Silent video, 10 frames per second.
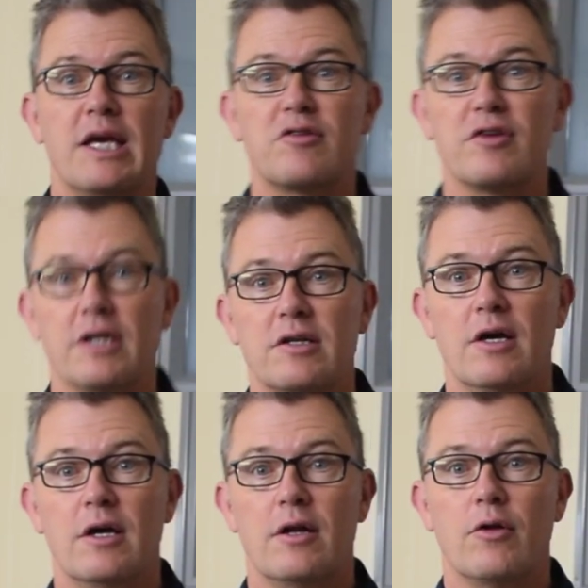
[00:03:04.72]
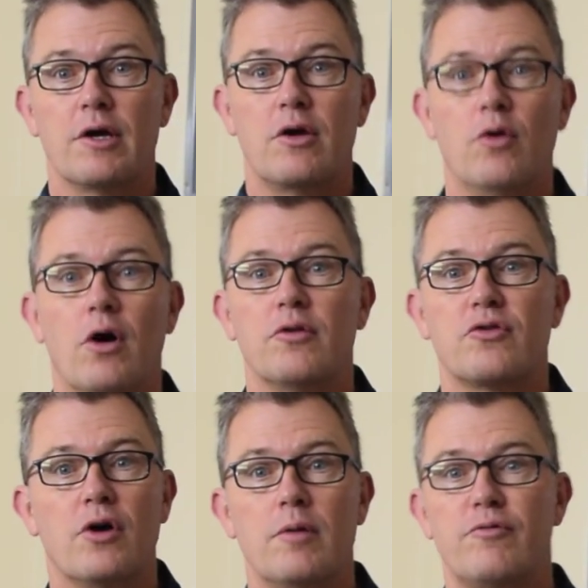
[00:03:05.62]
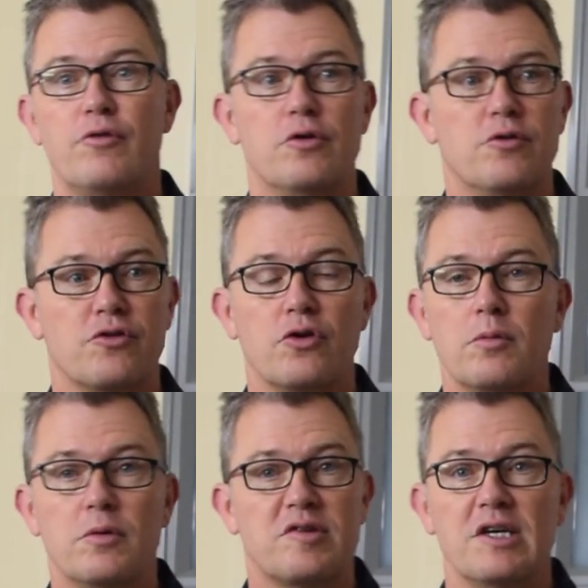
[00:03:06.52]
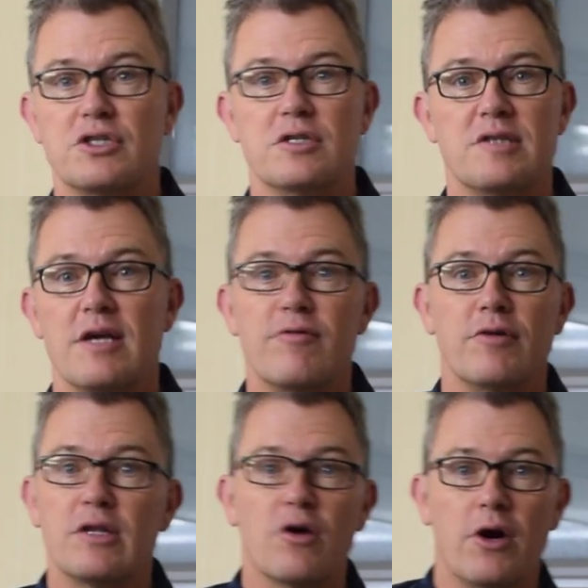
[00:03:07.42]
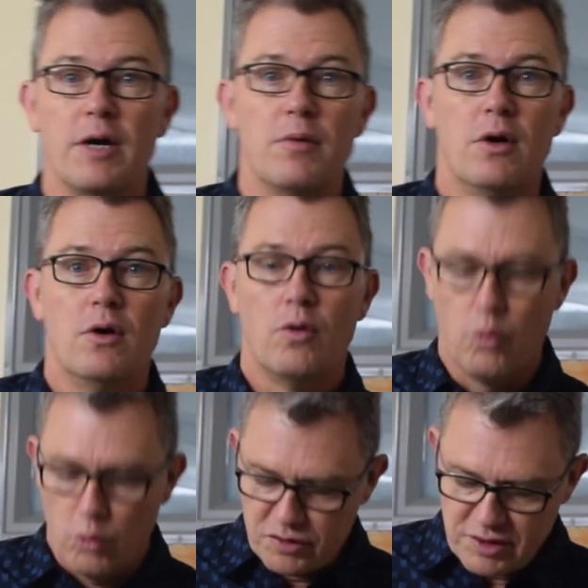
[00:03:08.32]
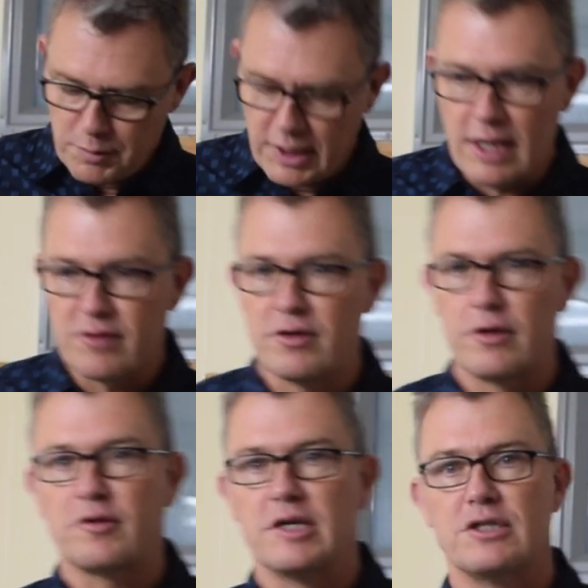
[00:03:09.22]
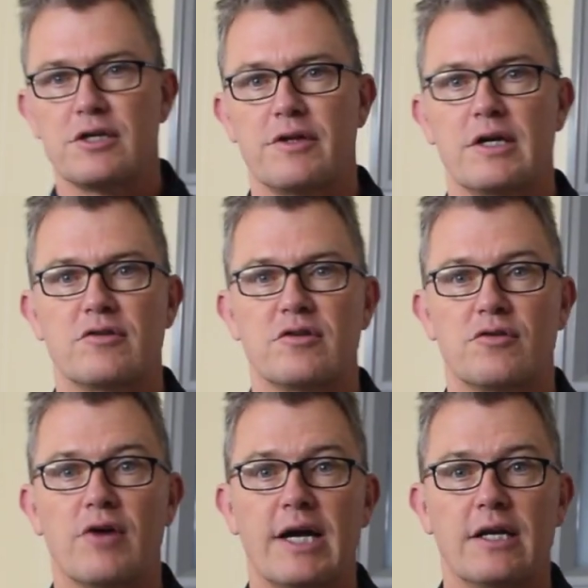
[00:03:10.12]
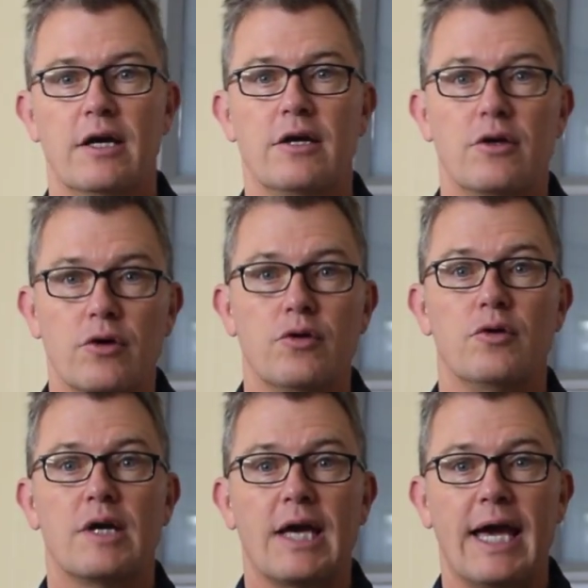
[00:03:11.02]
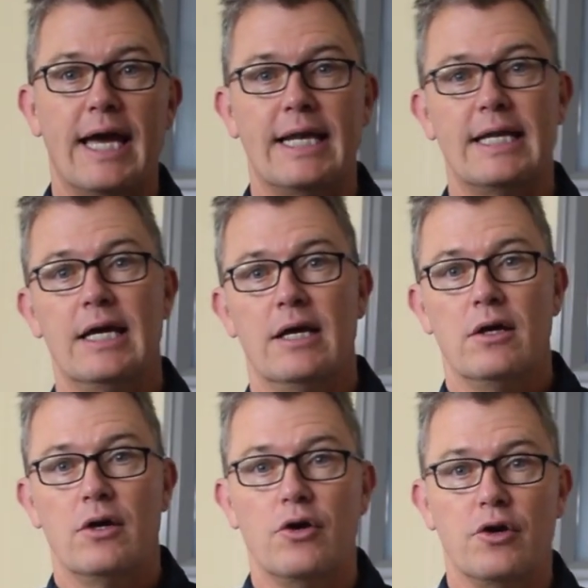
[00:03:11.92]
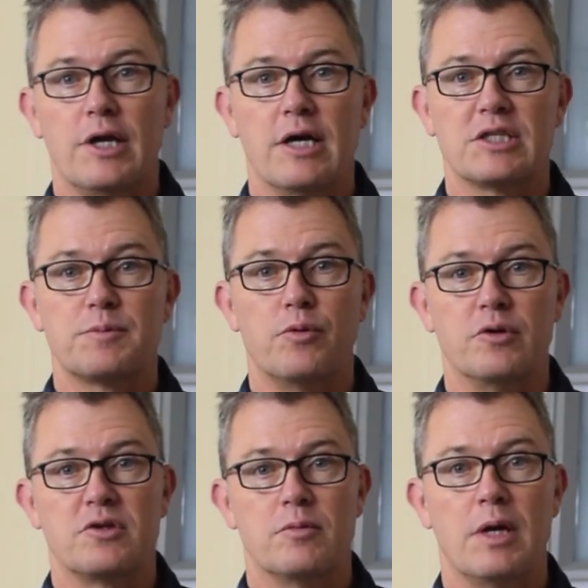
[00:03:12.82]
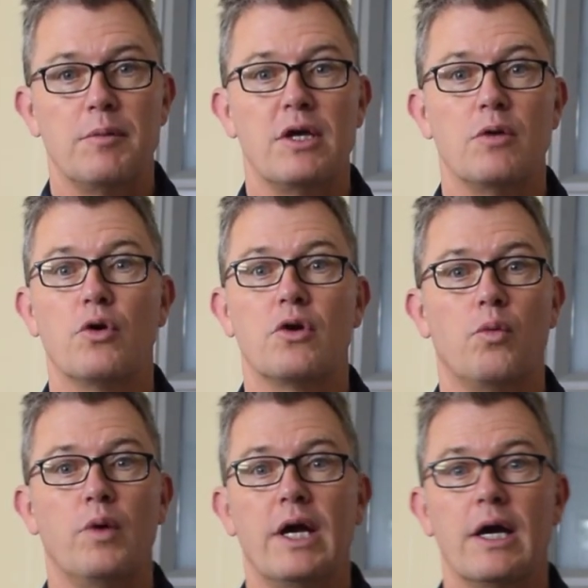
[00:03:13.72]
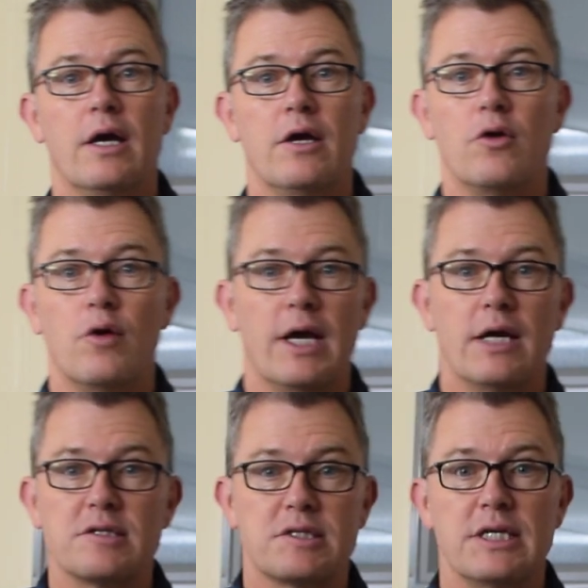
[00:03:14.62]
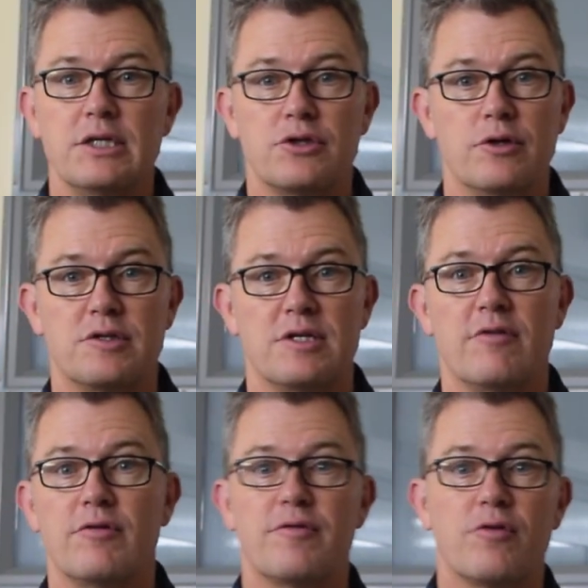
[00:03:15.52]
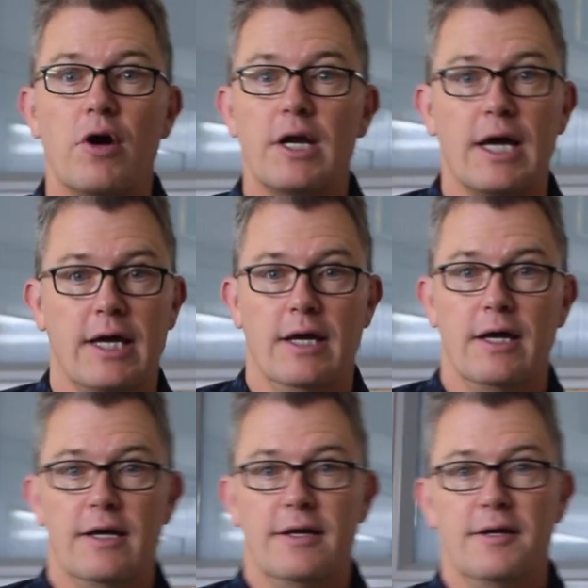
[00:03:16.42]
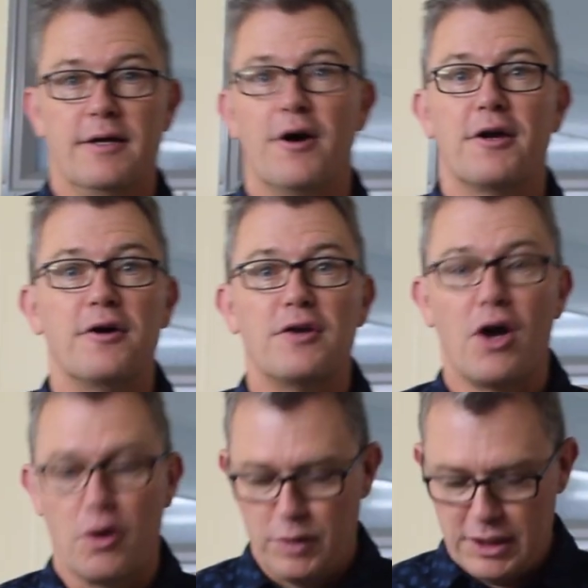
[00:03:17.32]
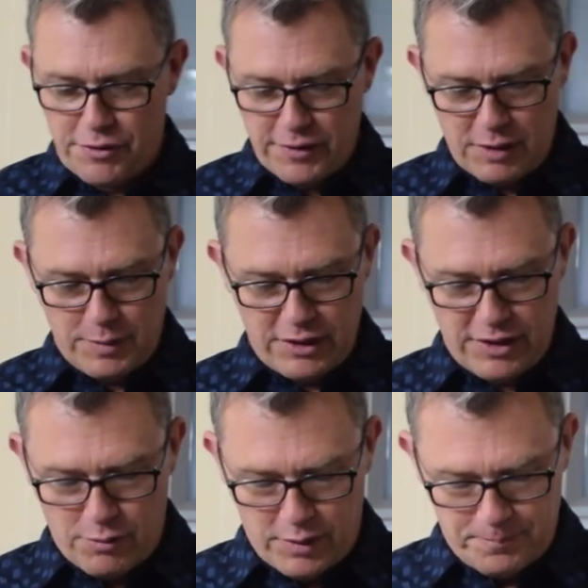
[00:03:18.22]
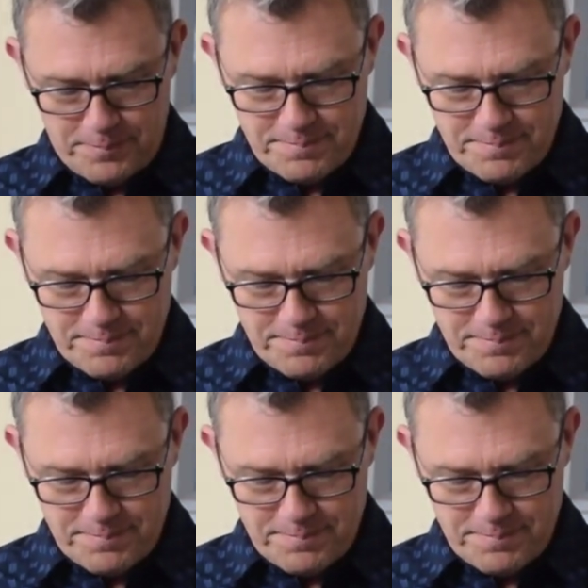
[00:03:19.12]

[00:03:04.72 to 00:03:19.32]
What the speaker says: excellent, like you're on time for your Zoom sessions every time, or something else that your teacher thinks is great, you can earn house points. Maybe you want to wear your house t-shirts every Friday. I don't know, we can think about that one.